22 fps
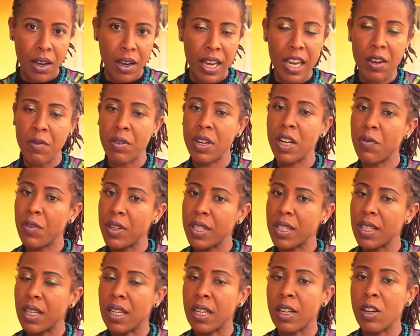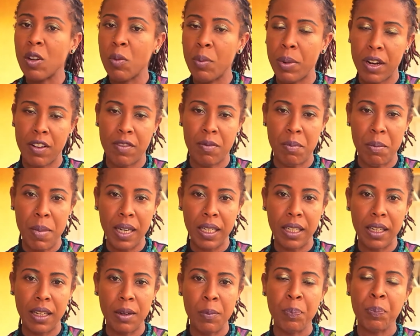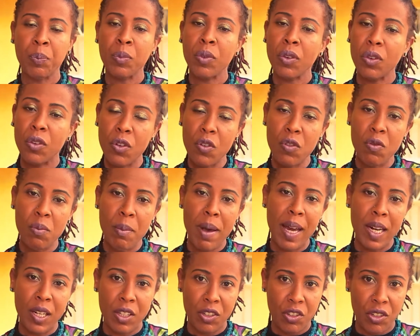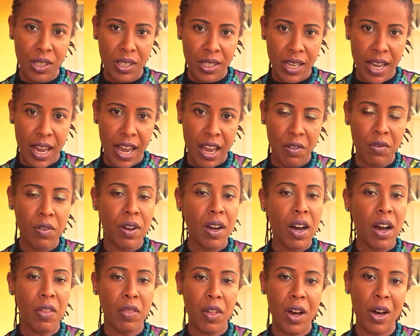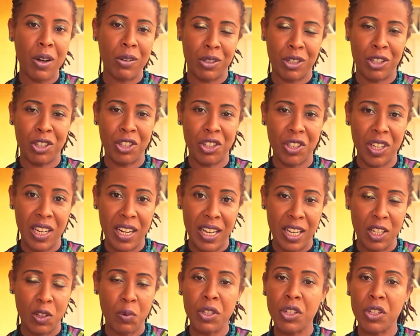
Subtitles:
Even if it's a little bit of money, you've managed to save 1,000 shillings,